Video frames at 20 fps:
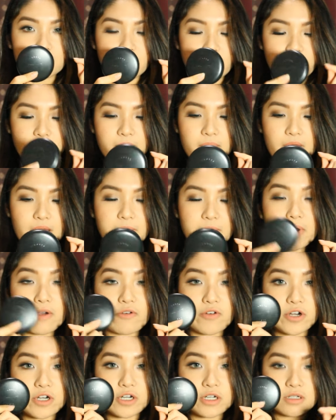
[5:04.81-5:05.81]
my MAC
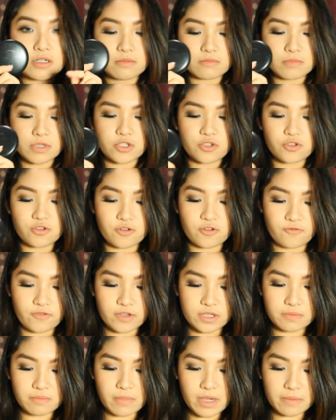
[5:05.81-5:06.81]
powder, my Studio
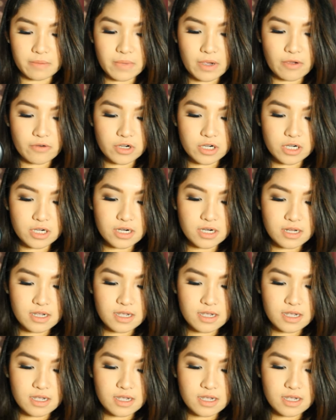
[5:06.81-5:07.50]
Fix MAC powder.